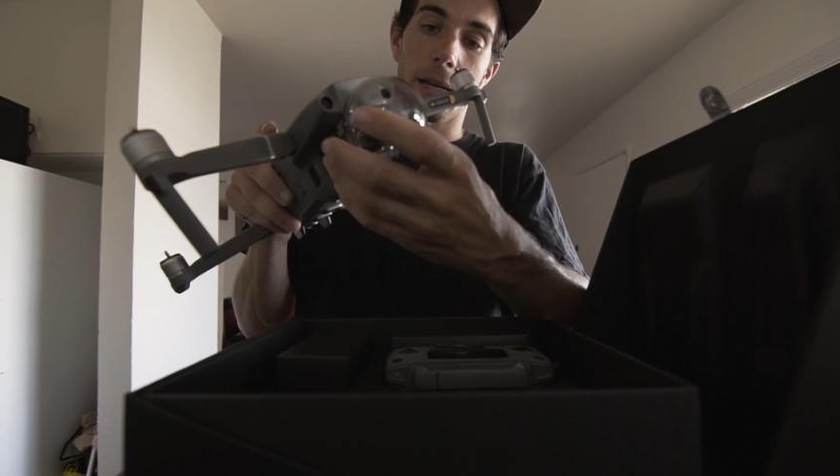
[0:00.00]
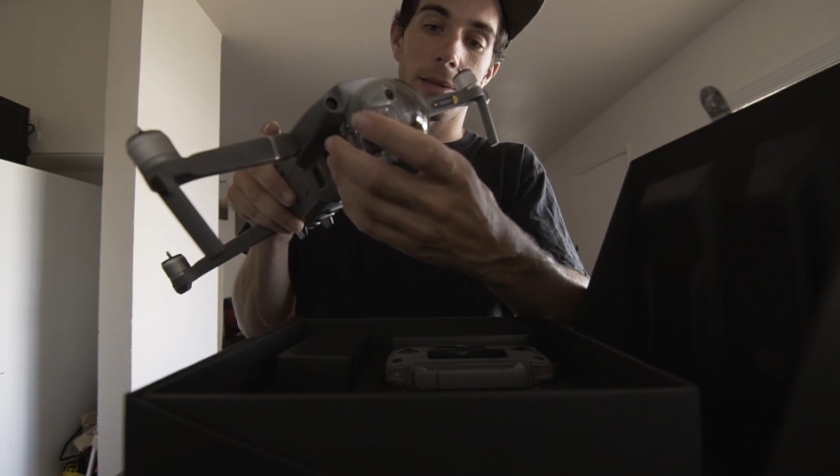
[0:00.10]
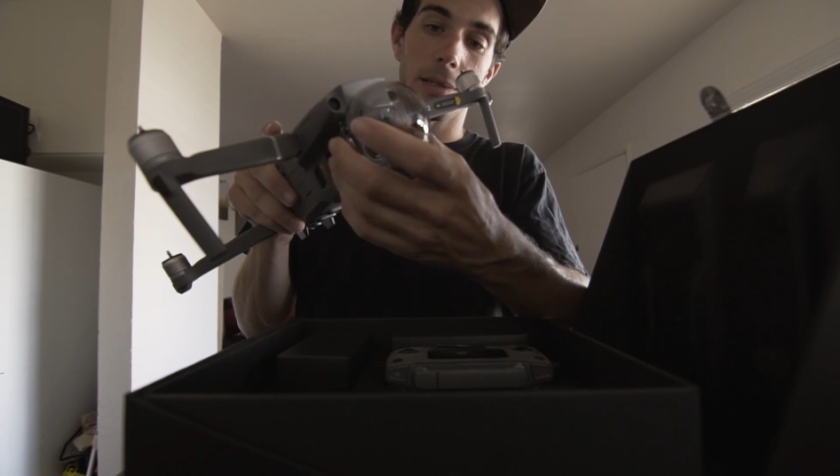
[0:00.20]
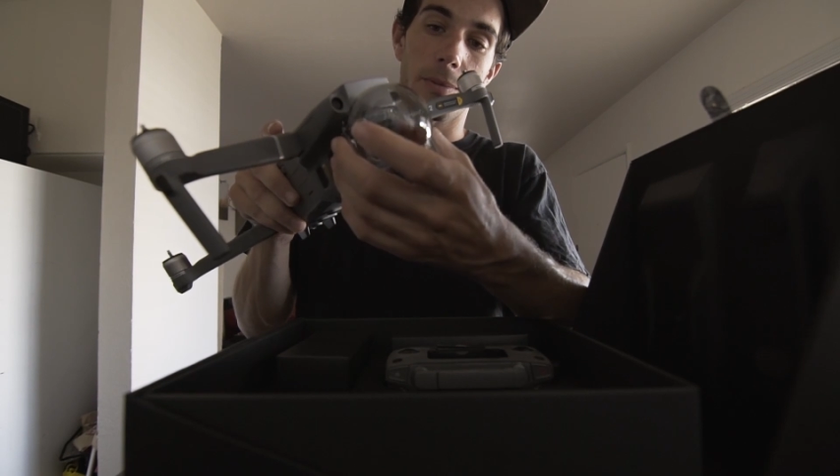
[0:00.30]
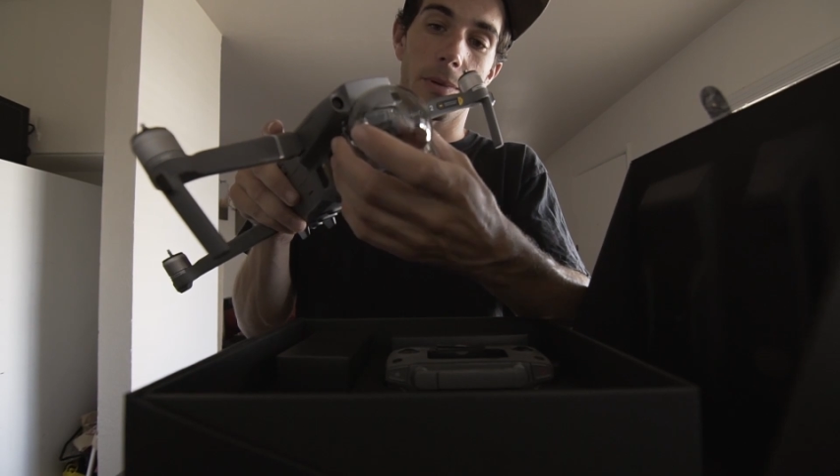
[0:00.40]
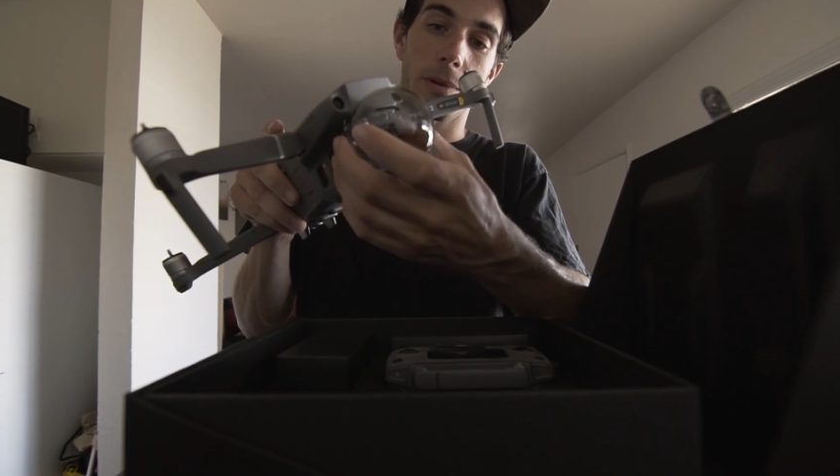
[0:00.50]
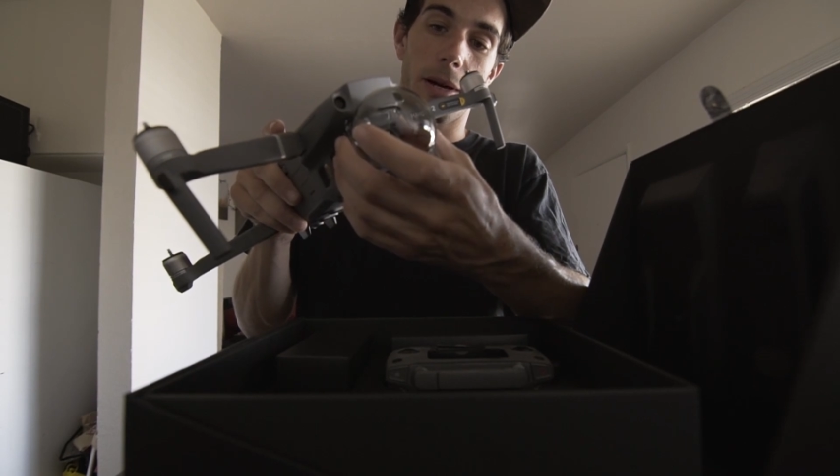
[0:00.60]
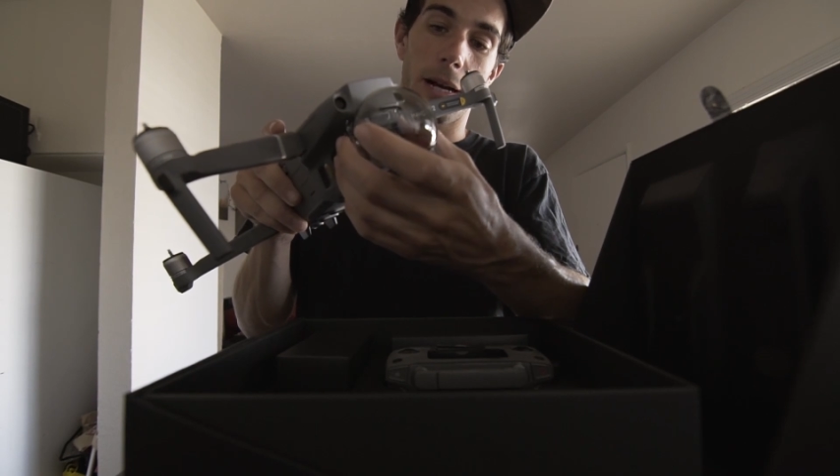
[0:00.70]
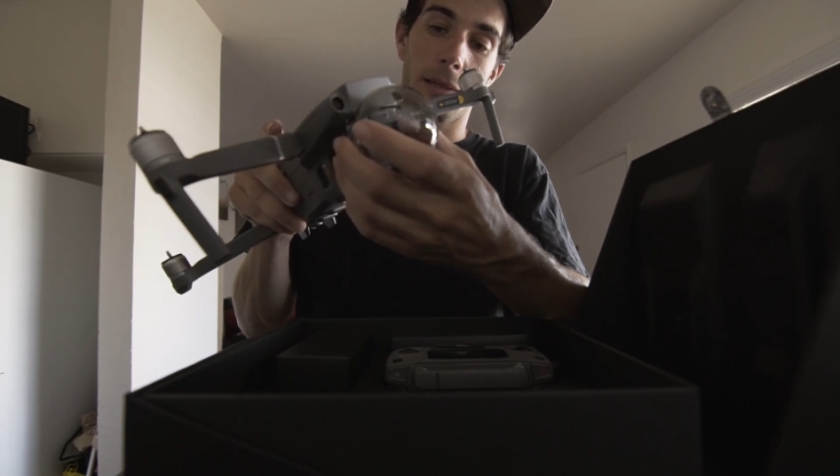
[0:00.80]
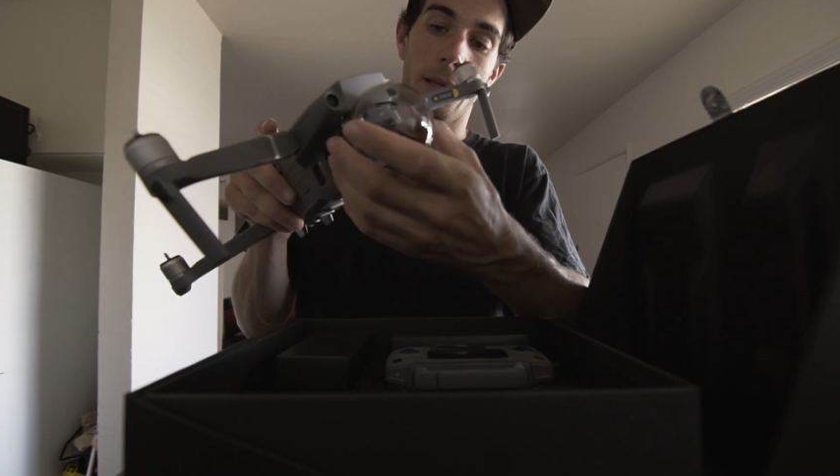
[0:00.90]
and this would
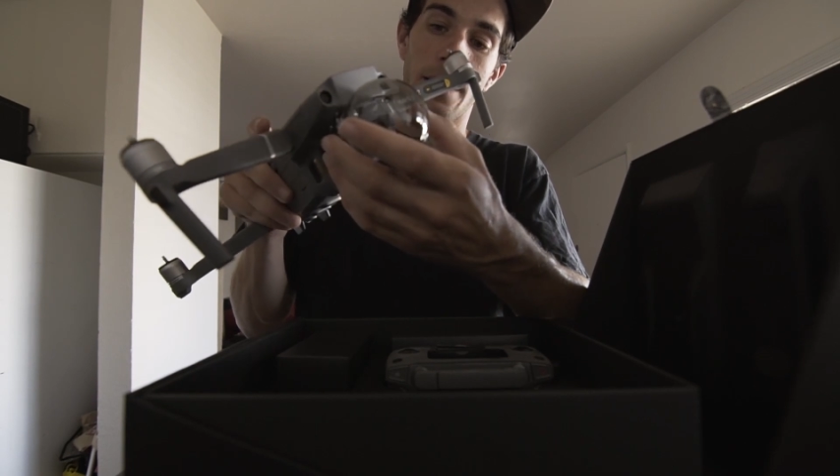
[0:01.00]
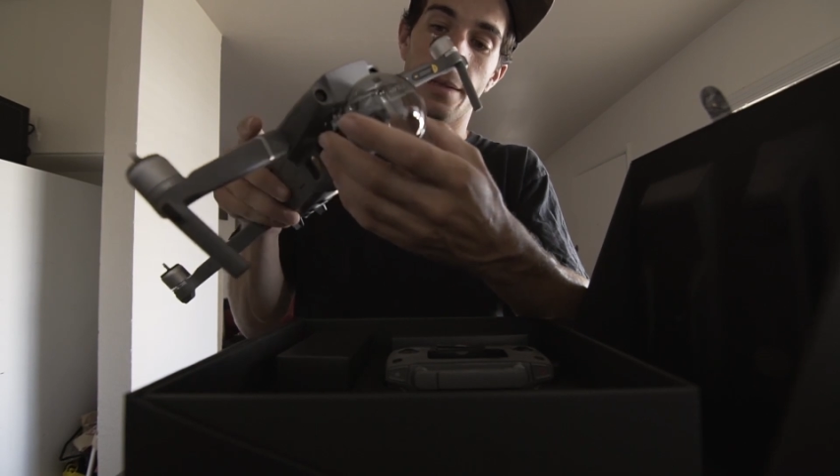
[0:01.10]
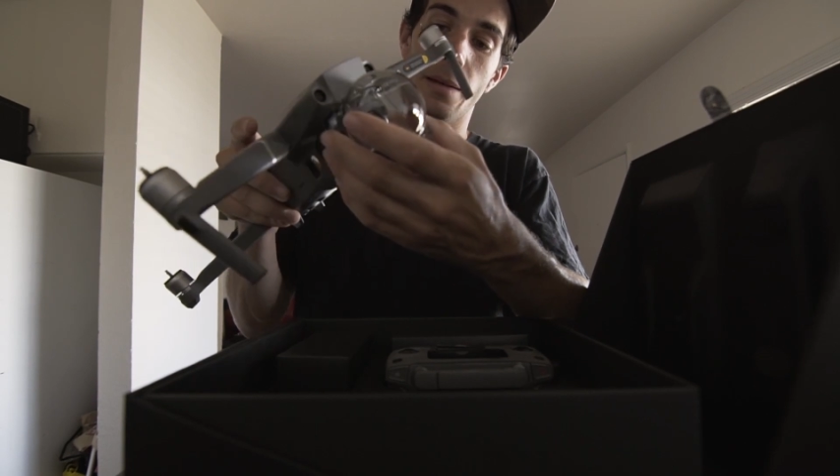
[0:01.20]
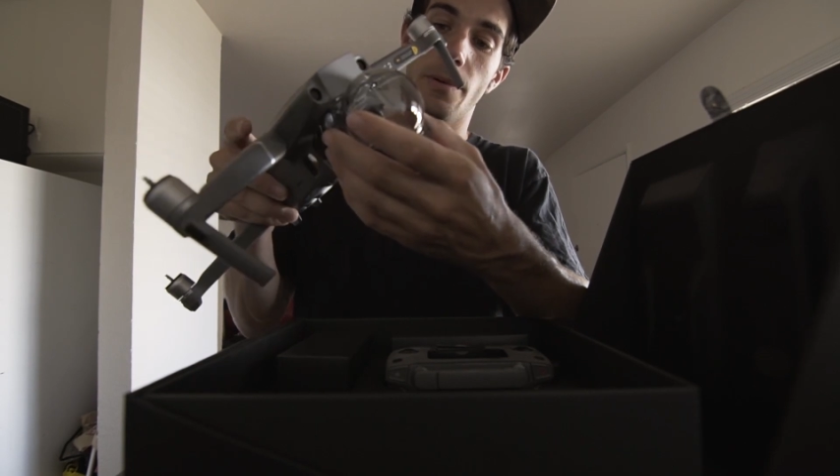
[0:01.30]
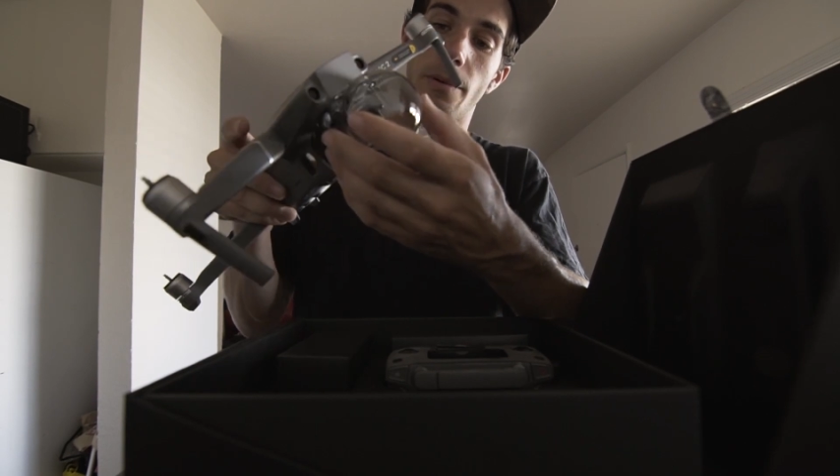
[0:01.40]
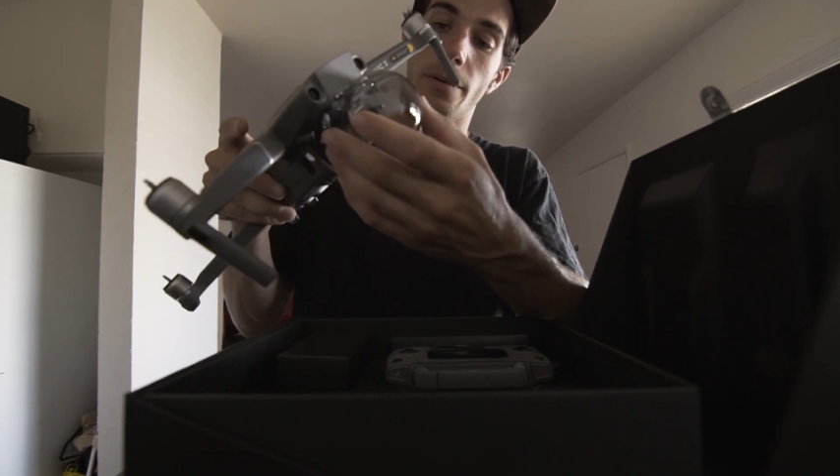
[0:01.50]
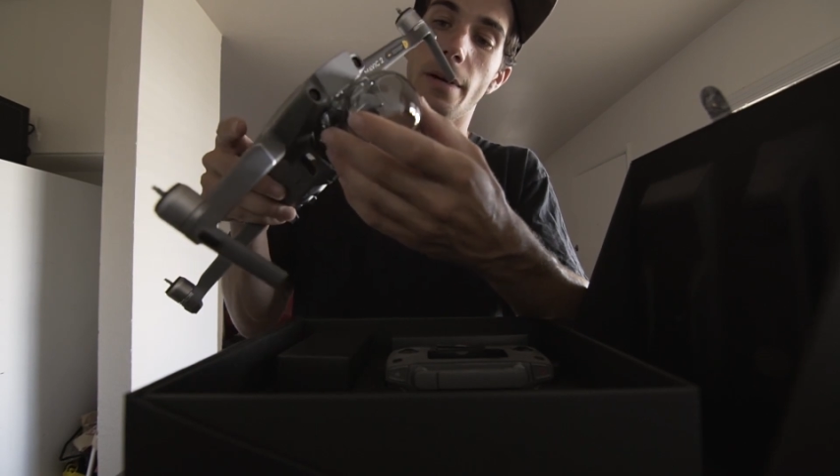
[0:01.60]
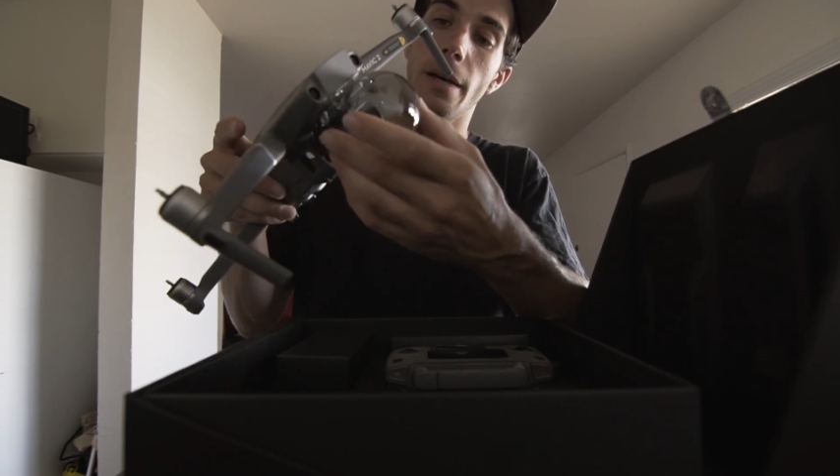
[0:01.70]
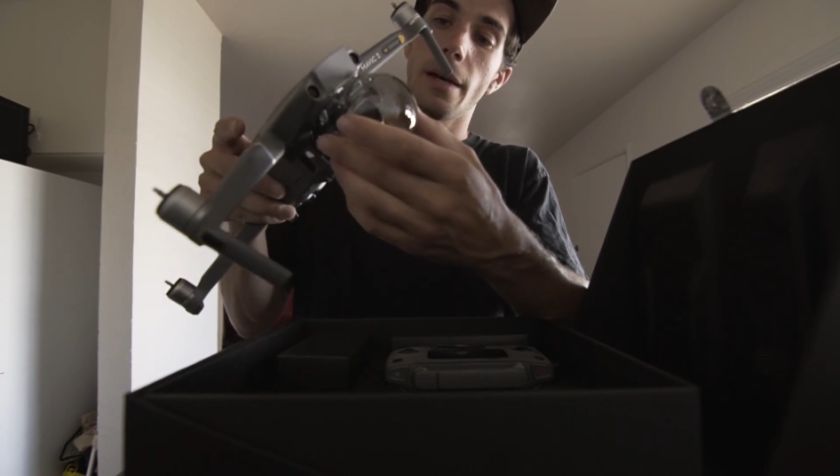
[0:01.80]
crack, and the gimbal